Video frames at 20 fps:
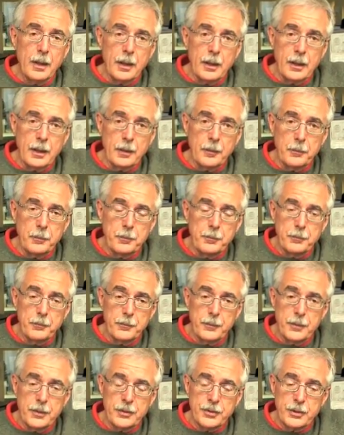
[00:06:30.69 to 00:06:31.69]
Uh,
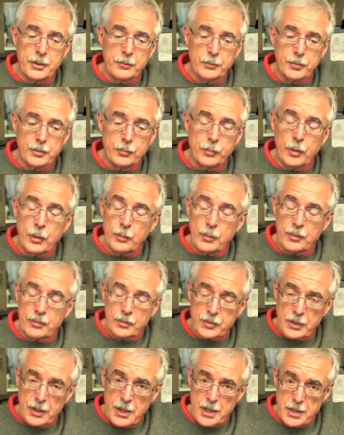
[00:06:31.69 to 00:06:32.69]
in terms of what
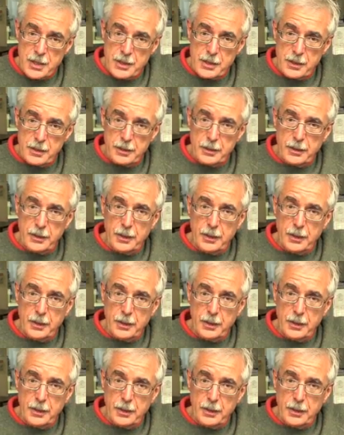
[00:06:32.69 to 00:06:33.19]
we've done,